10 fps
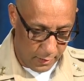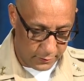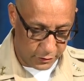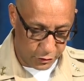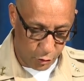
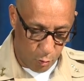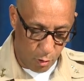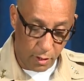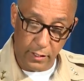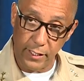The
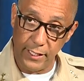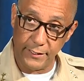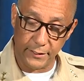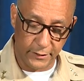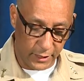store and
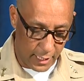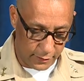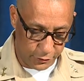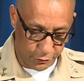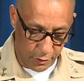the entire
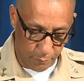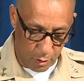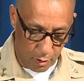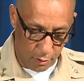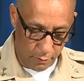strip
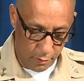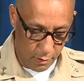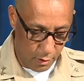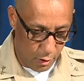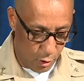mall
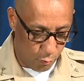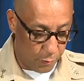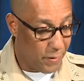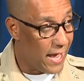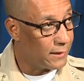were
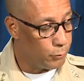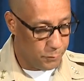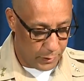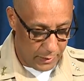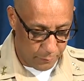packed with
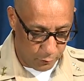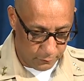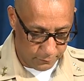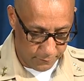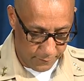people,
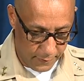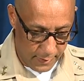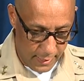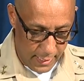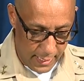
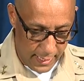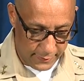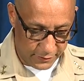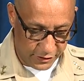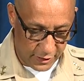
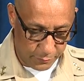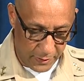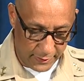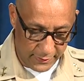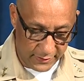and the
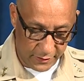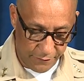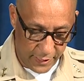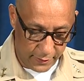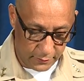suspect in this
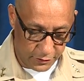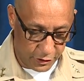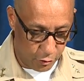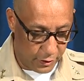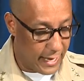event
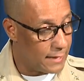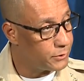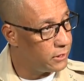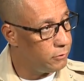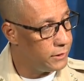showed
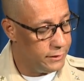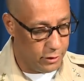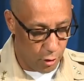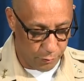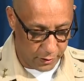absolutely
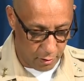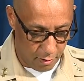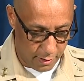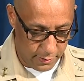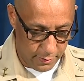no
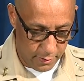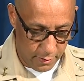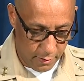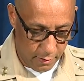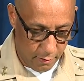regard
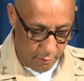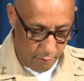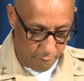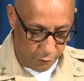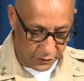
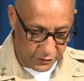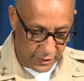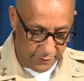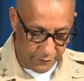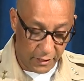for the
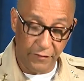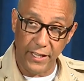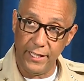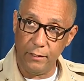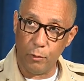safety of
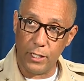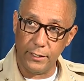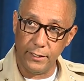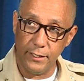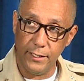
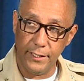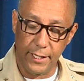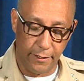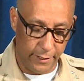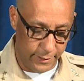anyone in the
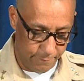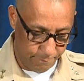area.